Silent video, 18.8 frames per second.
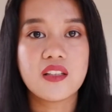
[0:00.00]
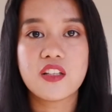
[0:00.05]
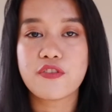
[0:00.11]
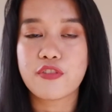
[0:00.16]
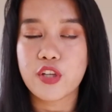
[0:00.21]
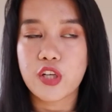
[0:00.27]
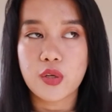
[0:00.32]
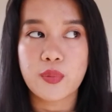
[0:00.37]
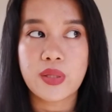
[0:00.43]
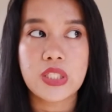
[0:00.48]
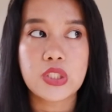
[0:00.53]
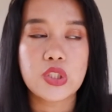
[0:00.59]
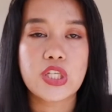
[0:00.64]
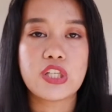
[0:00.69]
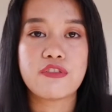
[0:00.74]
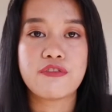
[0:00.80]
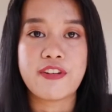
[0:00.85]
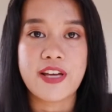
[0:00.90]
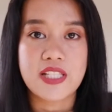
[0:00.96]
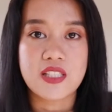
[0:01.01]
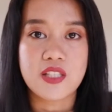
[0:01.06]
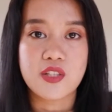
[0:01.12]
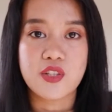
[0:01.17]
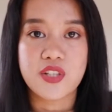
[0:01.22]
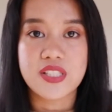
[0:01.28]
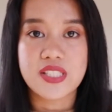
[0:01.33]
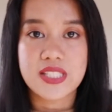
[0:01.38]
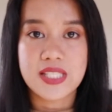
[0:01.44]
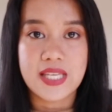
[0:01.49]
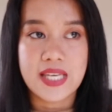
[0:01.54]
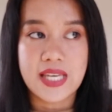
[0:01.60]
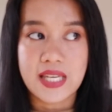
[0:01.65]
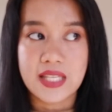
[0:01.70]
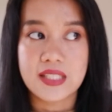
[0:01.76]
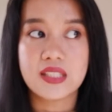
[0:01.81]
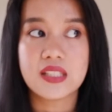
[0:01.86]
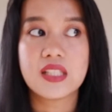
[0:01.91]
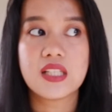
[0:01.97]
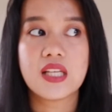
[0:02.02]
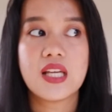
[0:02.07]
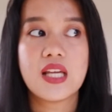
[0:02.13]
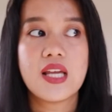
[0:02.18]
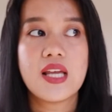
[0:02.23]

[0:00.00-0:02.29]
if you are willing to invest in your skin,